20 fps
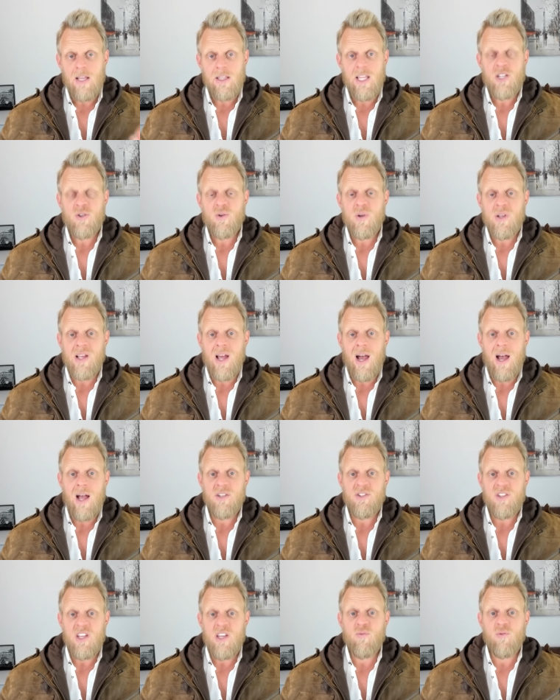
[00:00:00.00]
electric
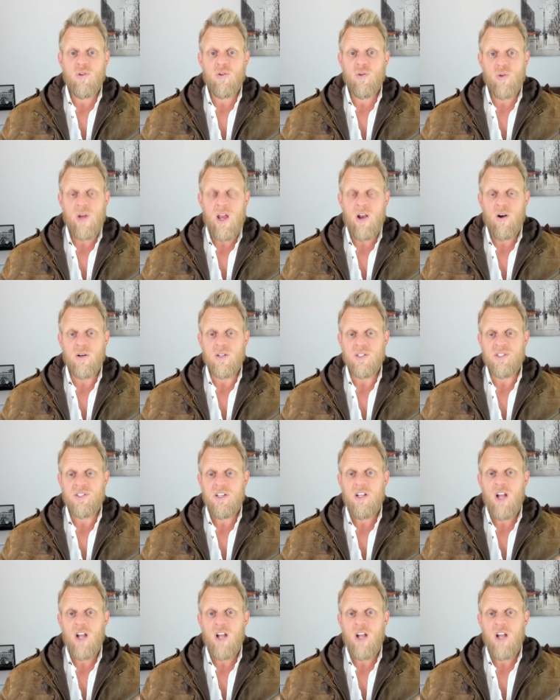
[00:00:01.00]
cars in rural areas.